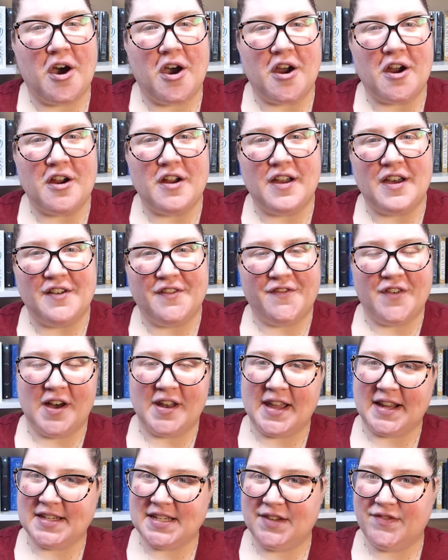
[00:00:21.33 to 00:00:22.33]
our
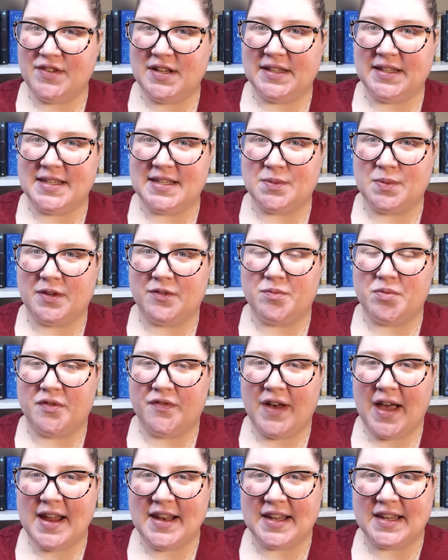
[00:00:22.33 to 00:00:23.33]
fun activity list we've
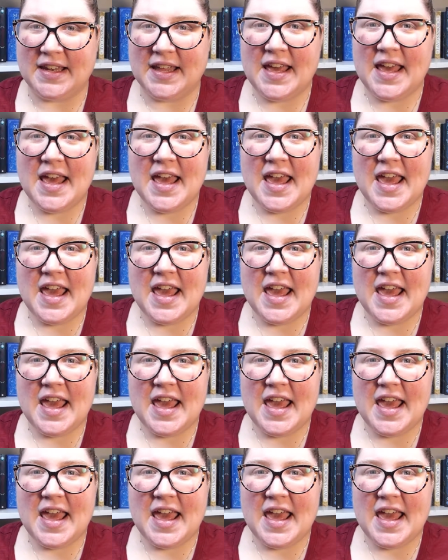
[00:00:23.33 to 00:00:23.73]
provided.